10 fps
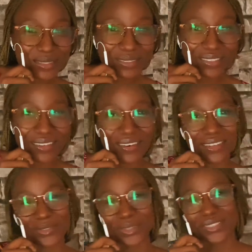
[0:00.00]
is so
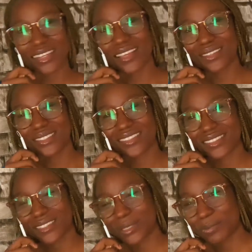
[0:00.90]
course, what should I do? This is
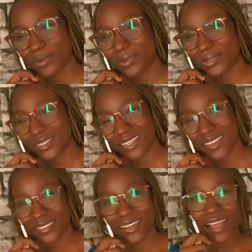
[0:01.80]
so topic, what should I do?